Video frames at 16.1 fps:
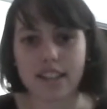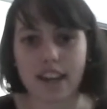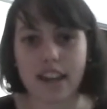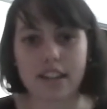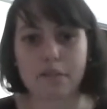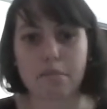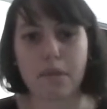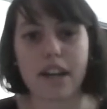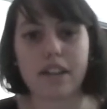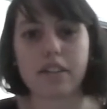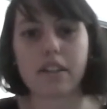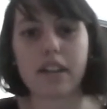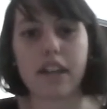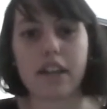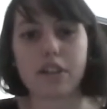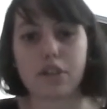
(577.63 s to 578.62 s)
that
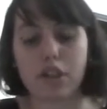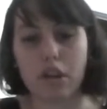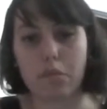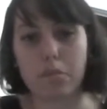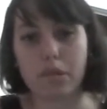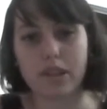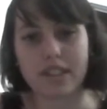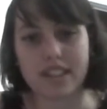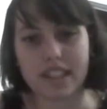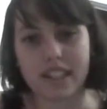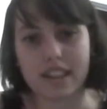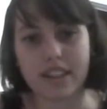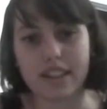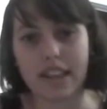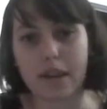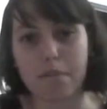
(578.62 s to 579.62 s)
Michelangelo puts
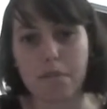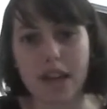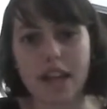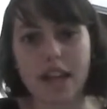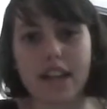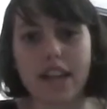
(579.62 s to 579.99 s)
in that